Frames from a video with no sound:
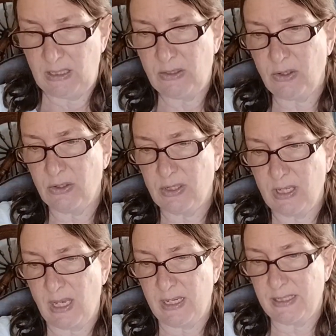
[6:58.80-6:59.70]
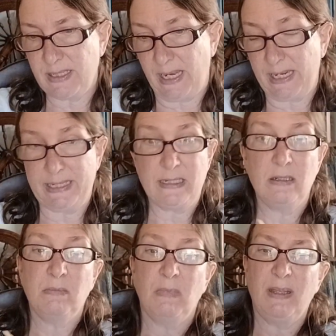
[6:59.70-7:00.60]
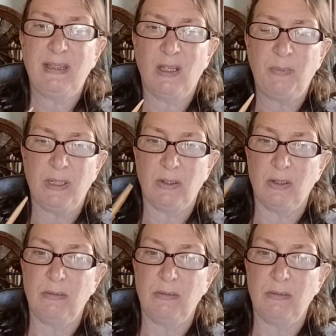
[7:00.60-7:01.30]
These are size 8. I thought that would be a